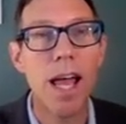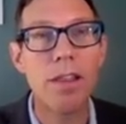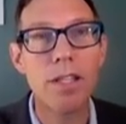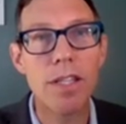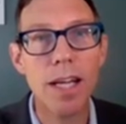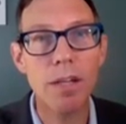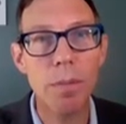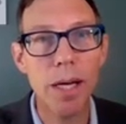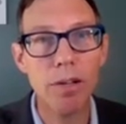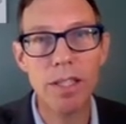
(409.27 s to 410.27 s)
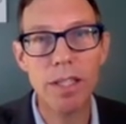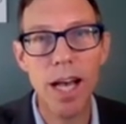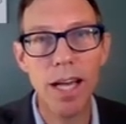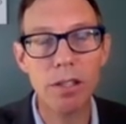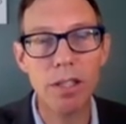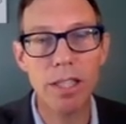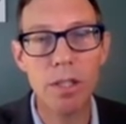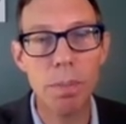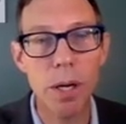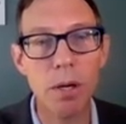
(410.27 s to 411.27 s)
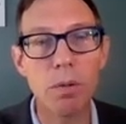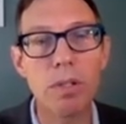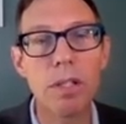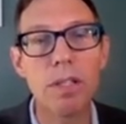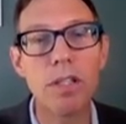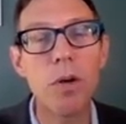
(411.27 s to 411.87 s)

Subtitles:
And this documentary is titled Exposed,